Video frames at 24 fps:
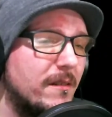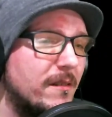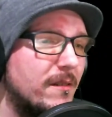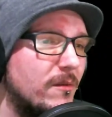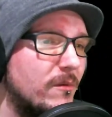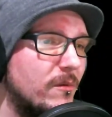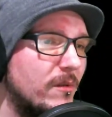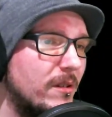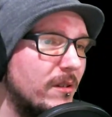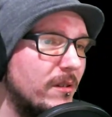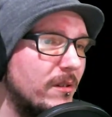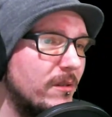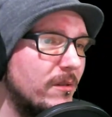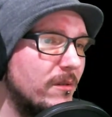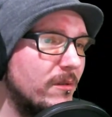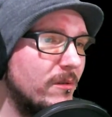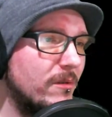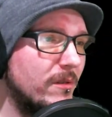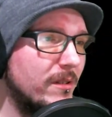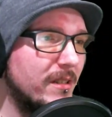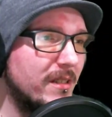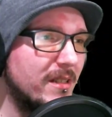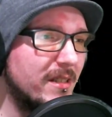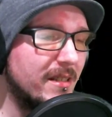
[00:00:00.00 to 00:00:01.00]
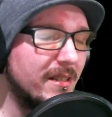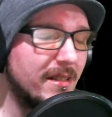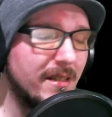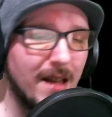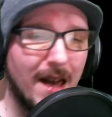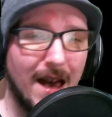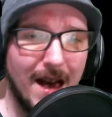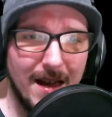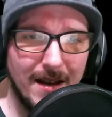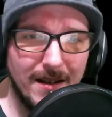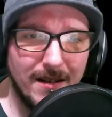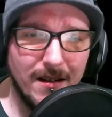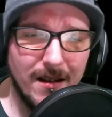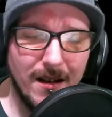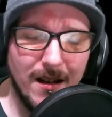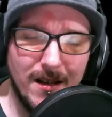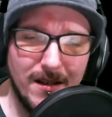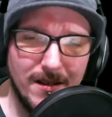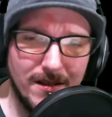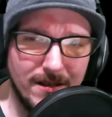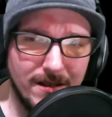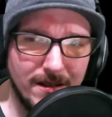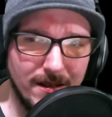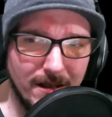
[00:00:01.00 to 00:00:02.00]
the one who is sad
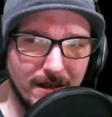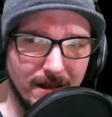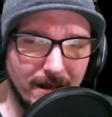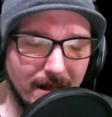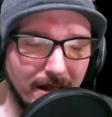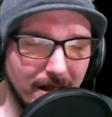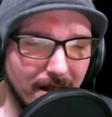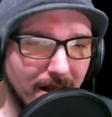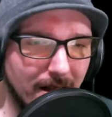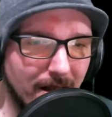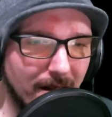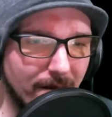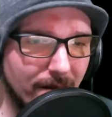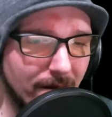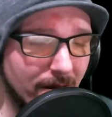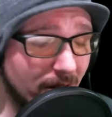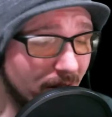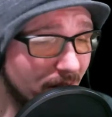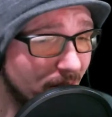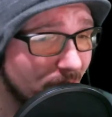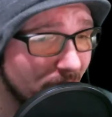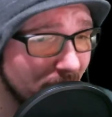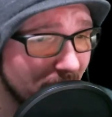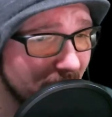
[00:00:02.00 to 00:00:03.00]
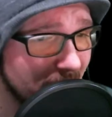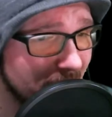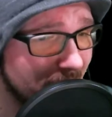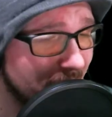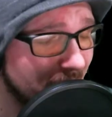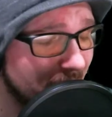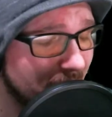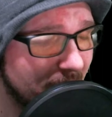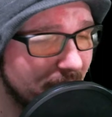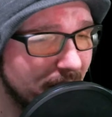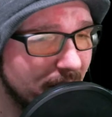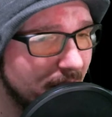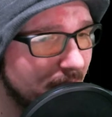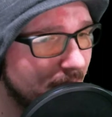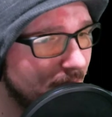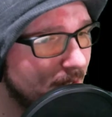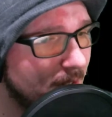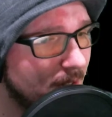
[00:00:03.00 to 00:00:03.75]
constantly for no reason,